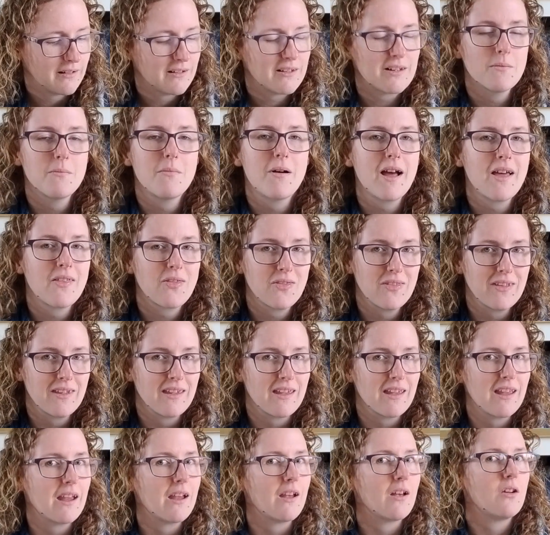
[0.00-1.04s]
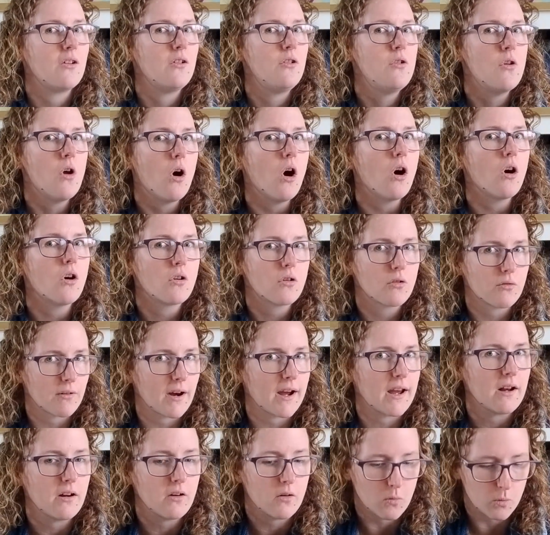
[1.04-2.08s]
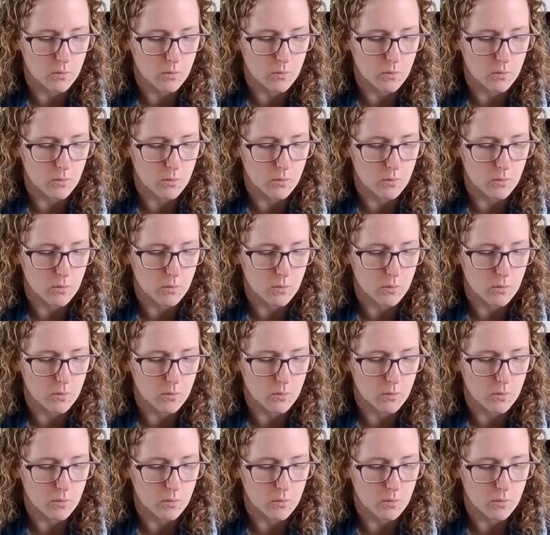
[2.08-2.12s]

to my thinking, not great